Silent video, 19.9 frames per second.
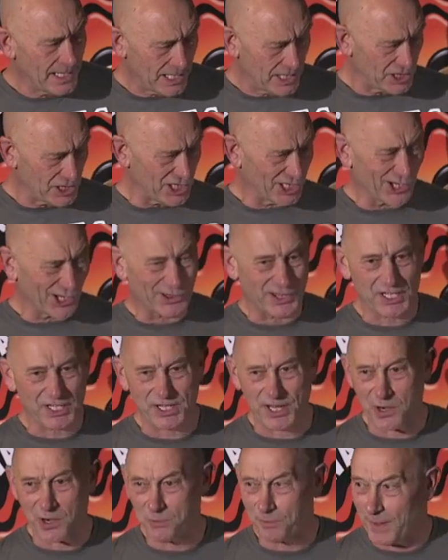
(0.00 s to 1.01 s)
she got this
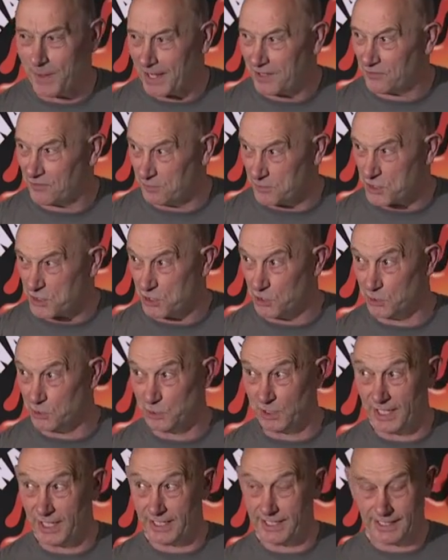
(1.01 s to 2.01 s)
note back from school
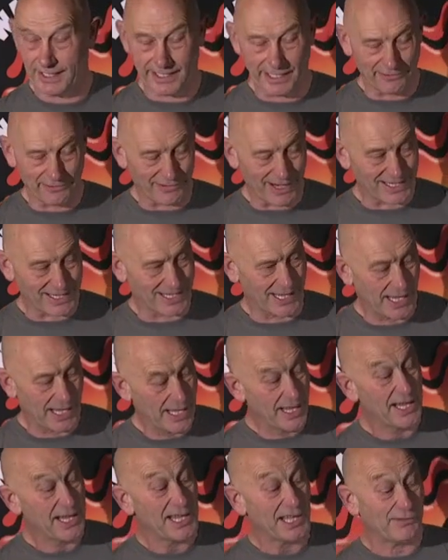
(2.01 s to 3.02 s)
uh, and it read,
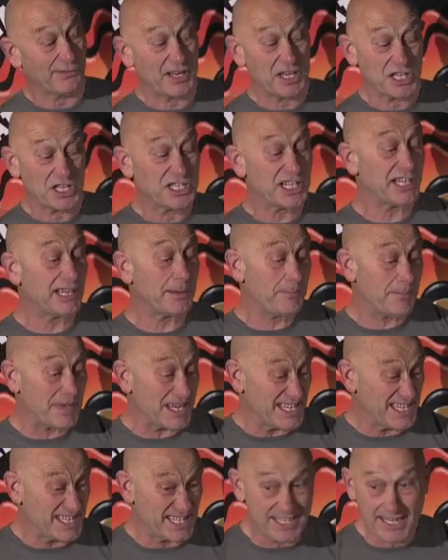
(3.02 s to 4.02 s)
you know, dear
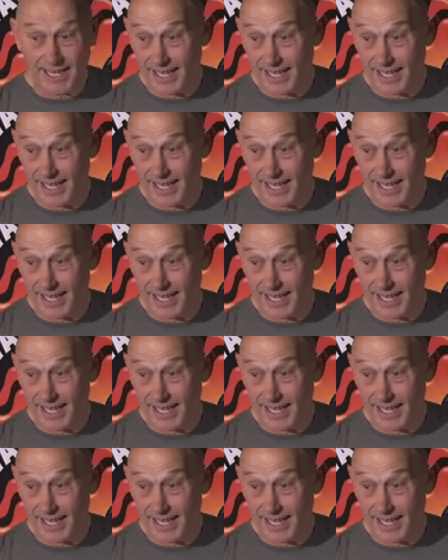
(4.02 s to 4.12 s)
Ms.